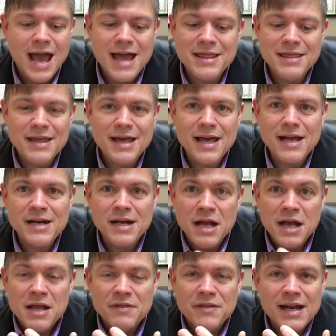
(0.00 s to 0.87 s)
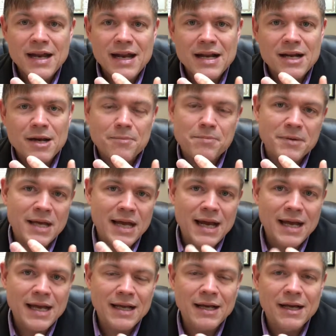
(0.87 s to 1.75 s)
And then they'd end up
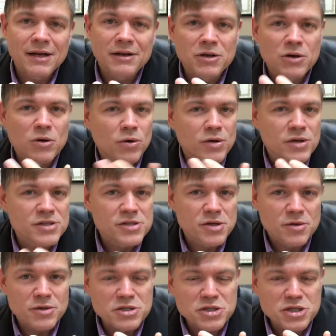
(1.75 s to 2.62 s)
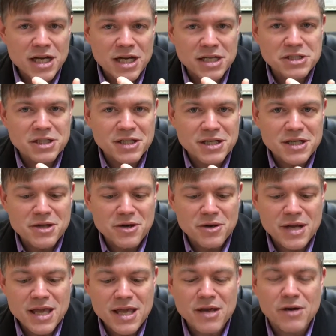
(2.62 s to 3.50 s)
getting a cortisone injection in
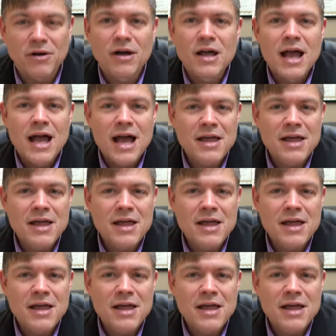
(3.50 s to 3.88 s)
their heel.